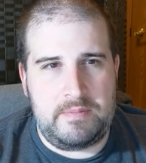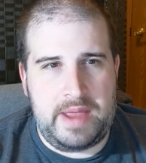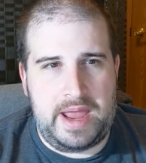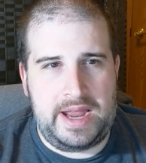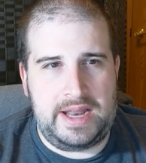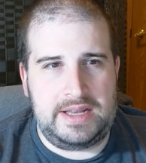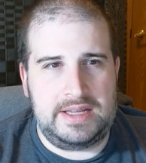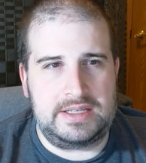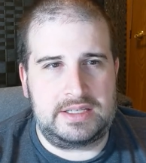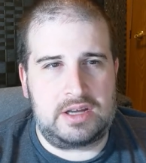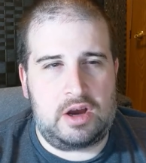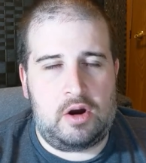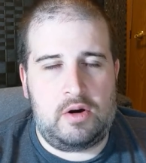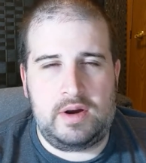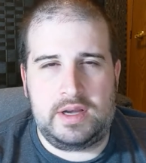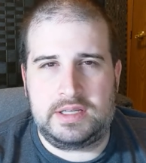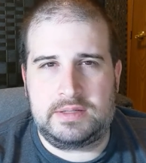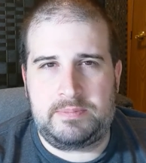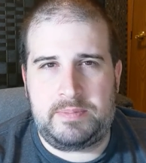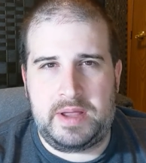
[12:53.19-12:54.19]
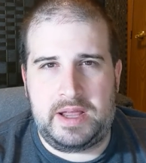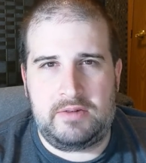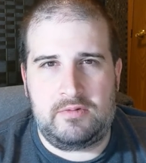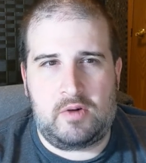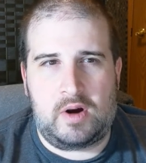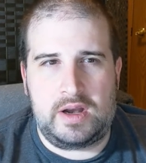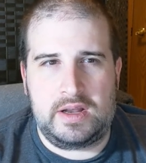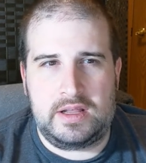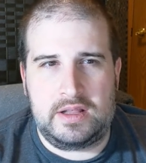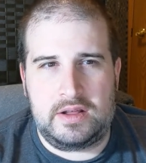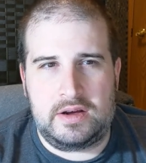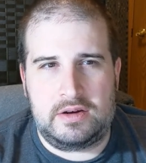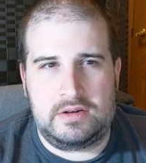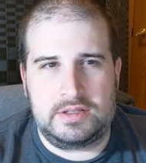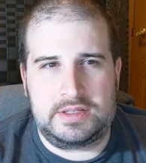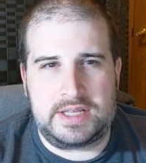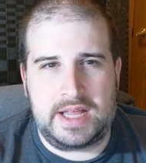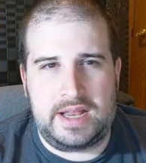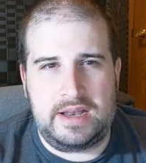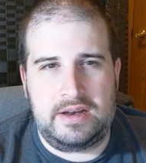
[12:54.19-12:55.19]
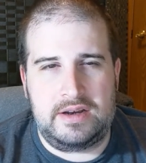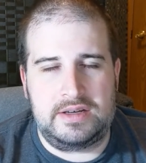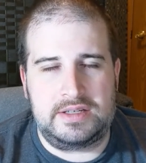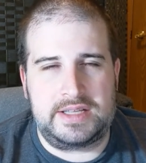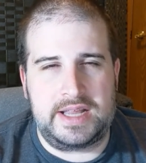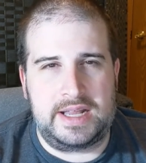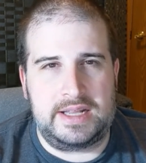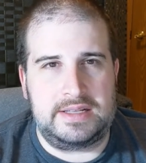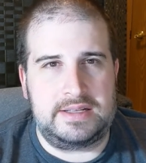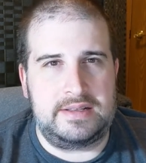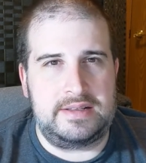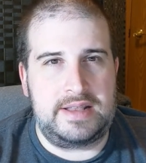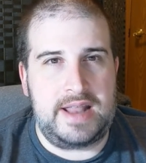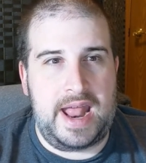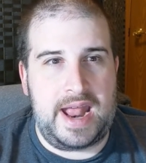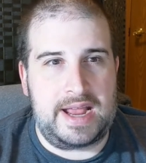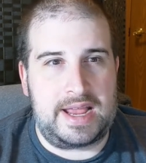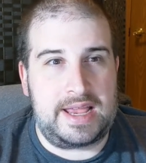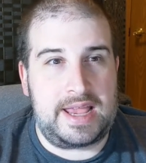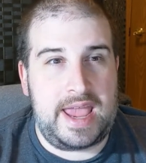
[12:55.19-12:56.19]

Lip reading: Maine has always been one of those senators that